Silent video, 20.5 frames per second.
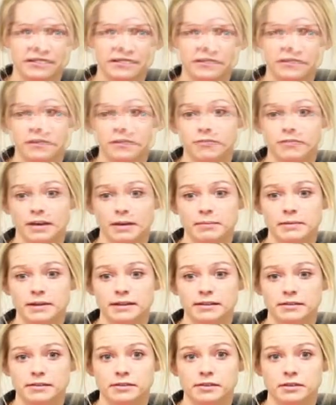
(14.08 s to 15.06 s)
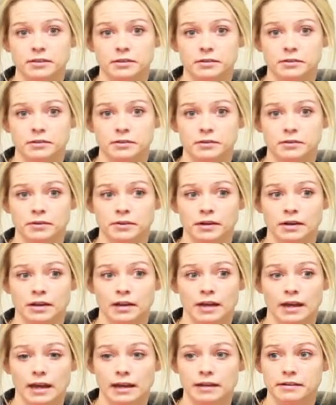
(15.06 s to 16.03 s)
The families who
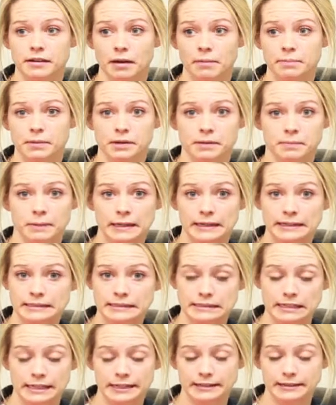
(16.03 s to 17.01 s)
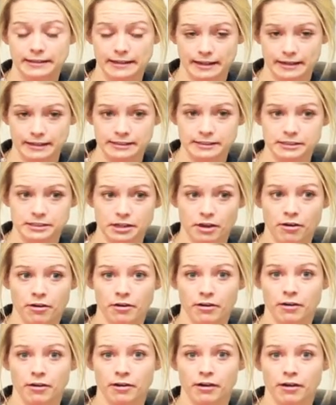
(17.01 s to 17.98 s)
end up in a place like this
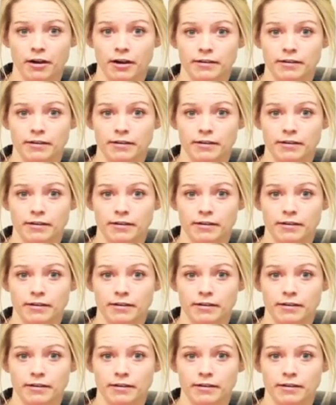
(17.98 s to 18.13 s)
are